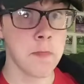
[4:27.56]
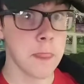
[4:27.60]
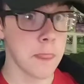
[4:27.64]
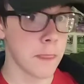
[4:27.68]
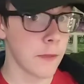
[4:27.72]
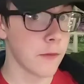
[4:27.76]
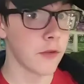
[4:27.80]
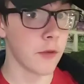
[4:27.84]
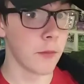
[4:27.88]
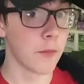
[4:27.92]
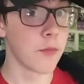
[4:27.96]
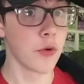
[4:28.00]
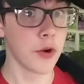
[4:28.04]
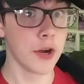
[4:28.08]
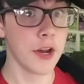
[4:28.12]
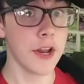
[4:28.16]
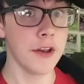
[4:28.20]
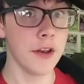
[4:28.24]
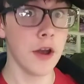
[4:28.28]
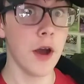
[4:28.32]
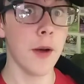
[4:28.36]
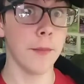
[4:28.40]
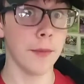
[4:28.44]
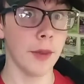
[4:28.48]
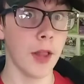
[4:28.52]
Some pretty
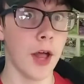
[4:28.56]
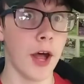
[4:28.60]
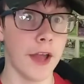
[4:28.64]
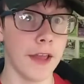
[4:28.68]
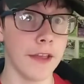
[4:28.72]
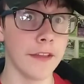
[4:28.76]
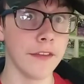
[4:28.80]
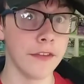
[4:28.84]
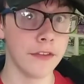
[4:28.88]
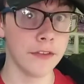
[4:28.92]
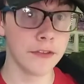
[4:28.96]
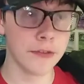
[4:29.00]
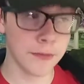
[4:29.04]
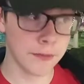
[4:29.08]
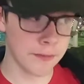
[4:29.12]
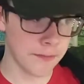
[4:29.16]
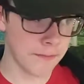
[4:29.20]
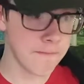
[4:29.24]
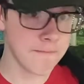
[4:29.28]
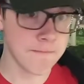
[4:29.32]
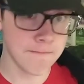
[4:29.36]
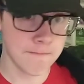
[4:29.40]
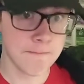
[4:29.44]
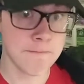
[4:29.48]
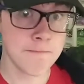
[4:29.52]
dumb lines.
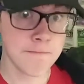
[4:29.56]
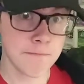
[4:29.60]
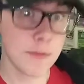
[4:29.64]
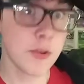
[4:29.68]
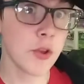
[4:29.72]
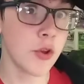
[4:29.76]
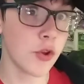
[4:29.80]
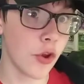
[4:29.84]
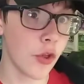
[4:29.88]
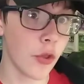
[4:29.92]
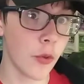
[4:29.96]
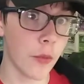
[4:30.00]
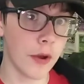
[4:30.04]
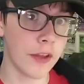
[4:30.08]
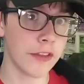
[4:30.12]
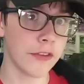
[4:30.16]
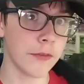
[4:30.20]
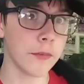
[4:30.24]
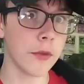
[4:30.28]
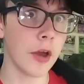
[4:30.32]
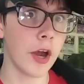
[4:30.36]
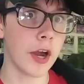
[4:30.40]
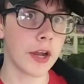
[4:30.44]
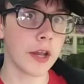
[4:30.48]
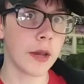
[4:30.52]
You know the ones I'm
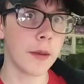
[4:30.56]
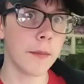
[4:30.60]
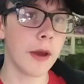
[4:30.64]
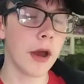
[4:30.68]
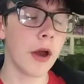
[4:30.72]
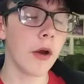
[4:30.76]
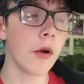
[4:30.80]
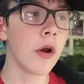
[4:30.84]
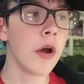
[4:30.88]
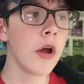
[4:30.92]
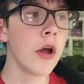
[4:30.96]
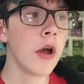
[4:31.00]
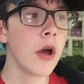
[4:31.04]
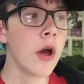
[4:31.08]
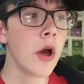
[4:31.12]
talking about.